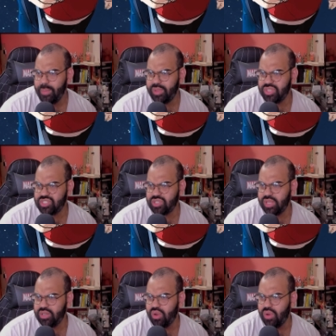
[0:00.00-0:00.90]
But this is
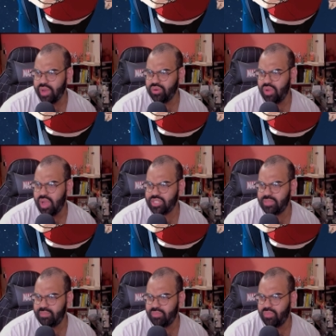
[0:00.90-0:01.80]
all I know. I don't know how
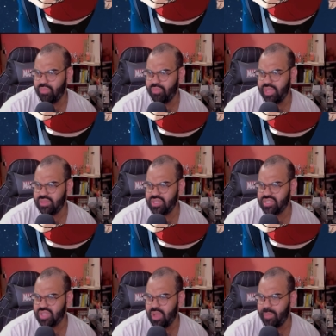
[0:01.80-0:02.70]
to wake
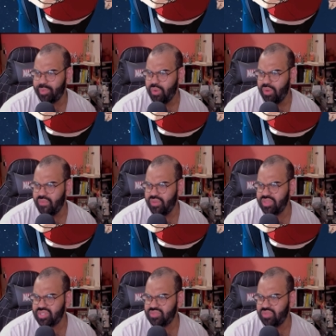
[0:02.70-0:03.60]
this up, whether
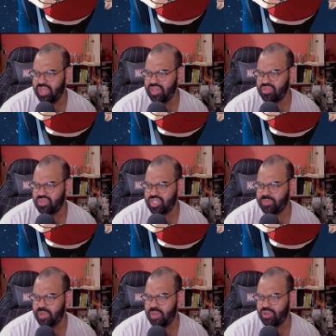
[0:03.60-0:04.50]
this is related to the
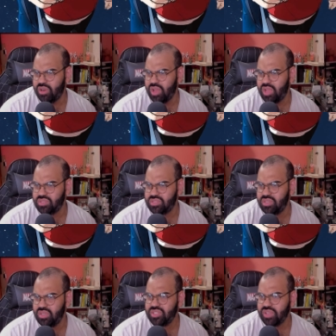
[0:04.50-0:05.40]
experiment or
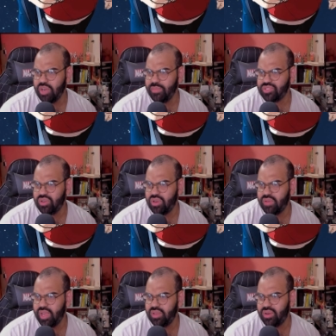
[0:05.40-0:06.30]
not. Sorry, Mister
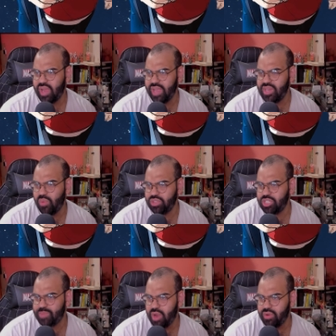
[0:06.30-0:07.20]
Horang. I didn't
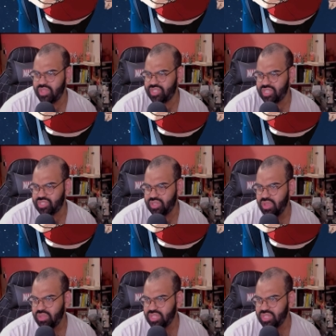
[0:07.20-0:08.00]
want this power, this destiny.